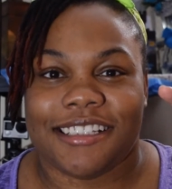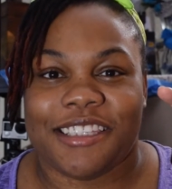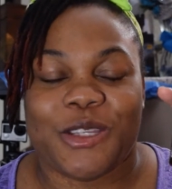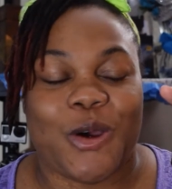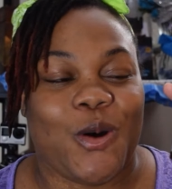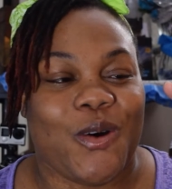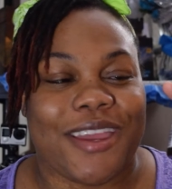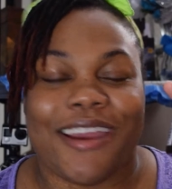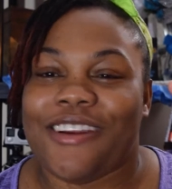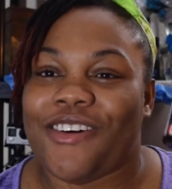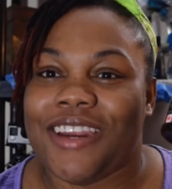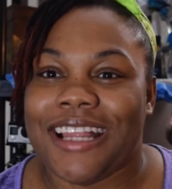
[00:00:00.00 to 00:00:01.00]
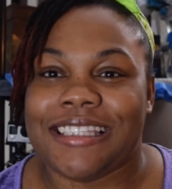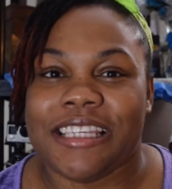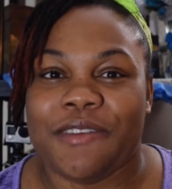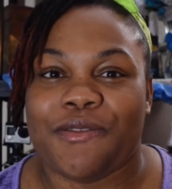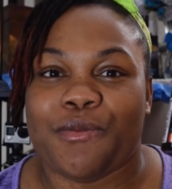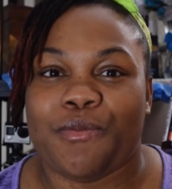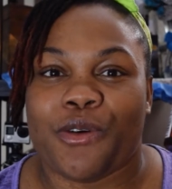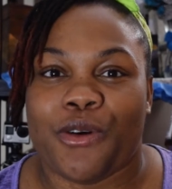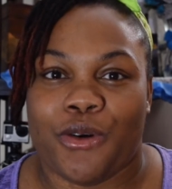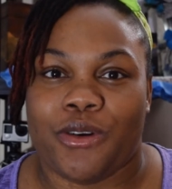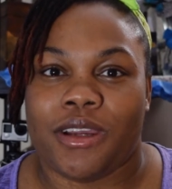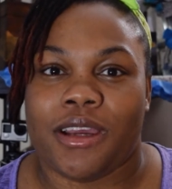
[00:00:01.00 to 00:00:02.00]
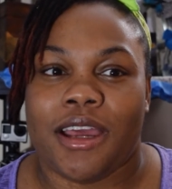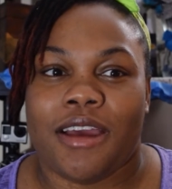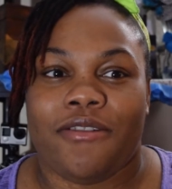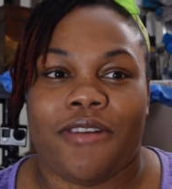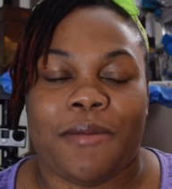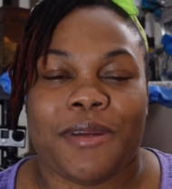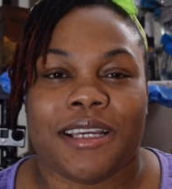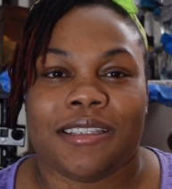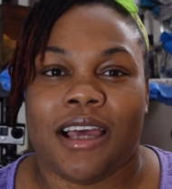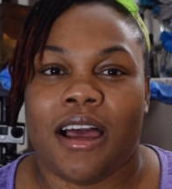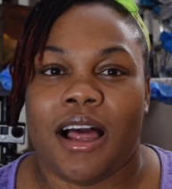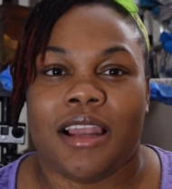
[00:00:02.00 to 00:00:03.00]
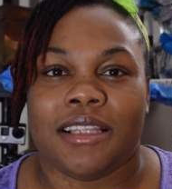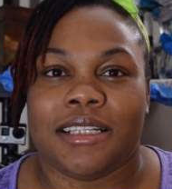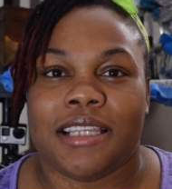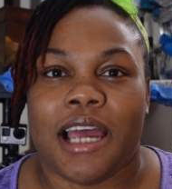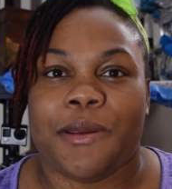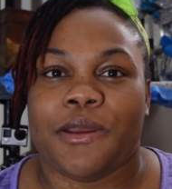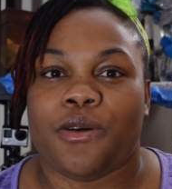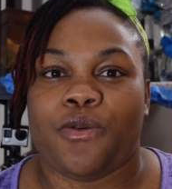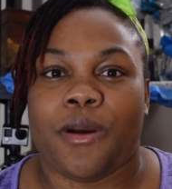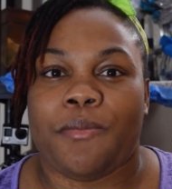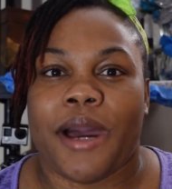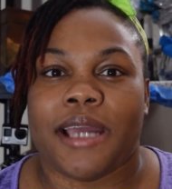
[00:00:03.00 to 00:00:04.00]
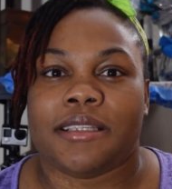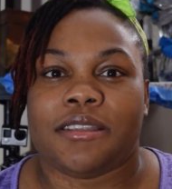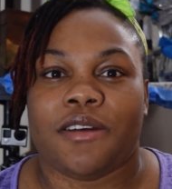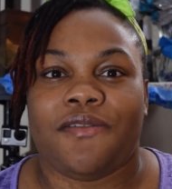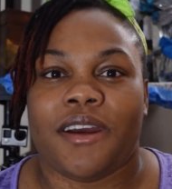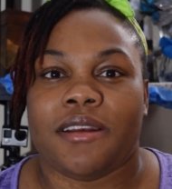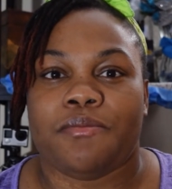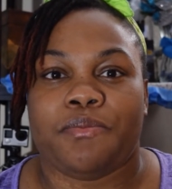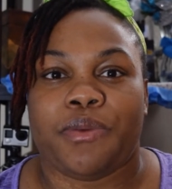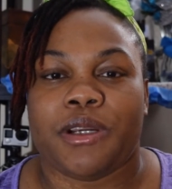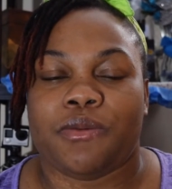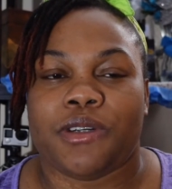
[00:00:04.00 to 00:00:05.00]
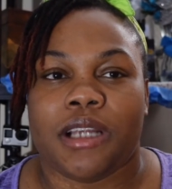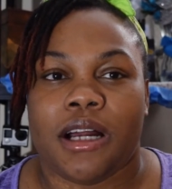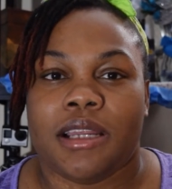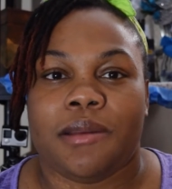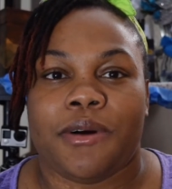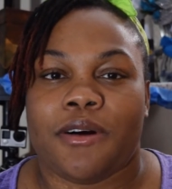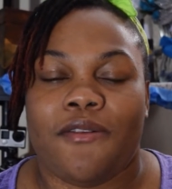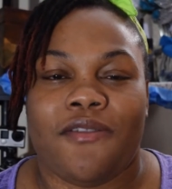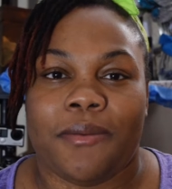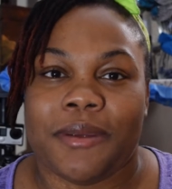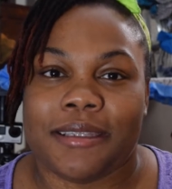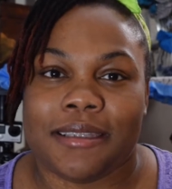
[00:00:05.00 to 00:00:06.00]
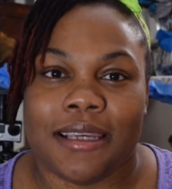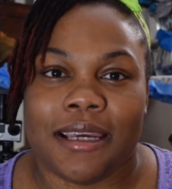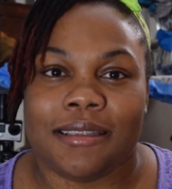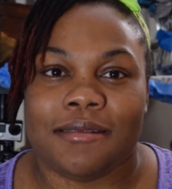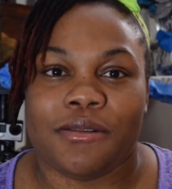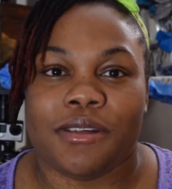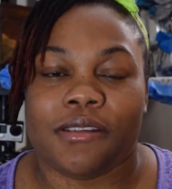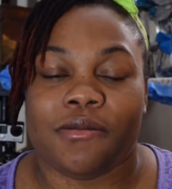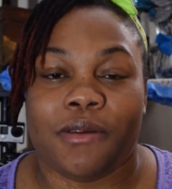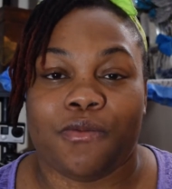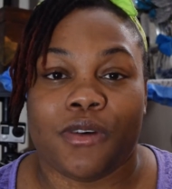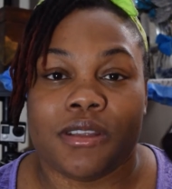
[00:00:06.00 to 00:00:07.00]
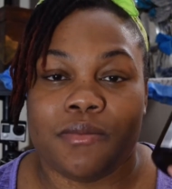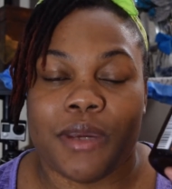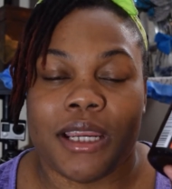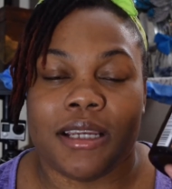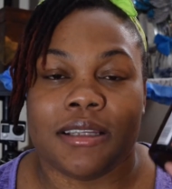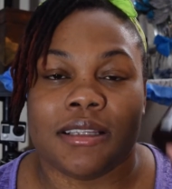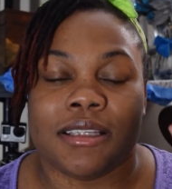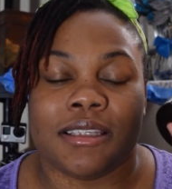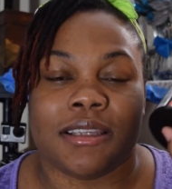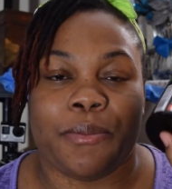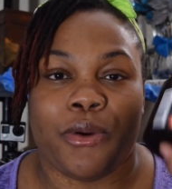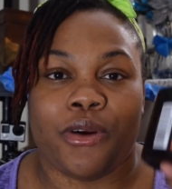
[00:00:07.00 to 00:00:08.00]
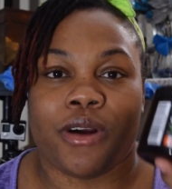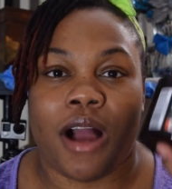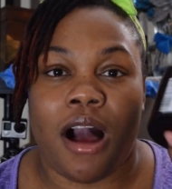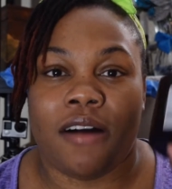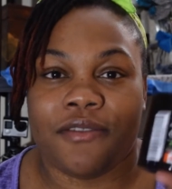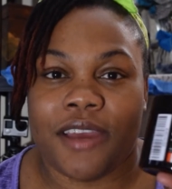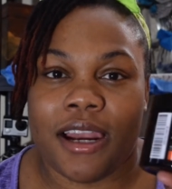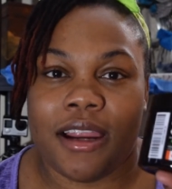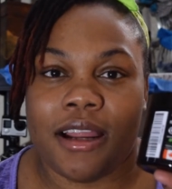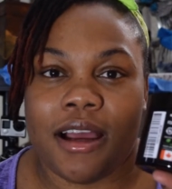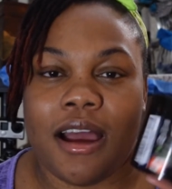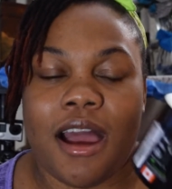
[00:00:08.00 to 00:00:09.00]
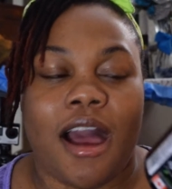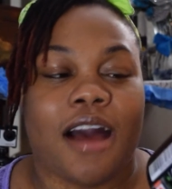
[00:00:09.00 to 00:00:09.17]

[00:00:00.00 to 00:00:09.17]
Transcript: So you know that's even good, right? Because a lot of time, you know, we're buying stuff and pretty much all of them are coming from the States. So this one was made, this is a product of Canada.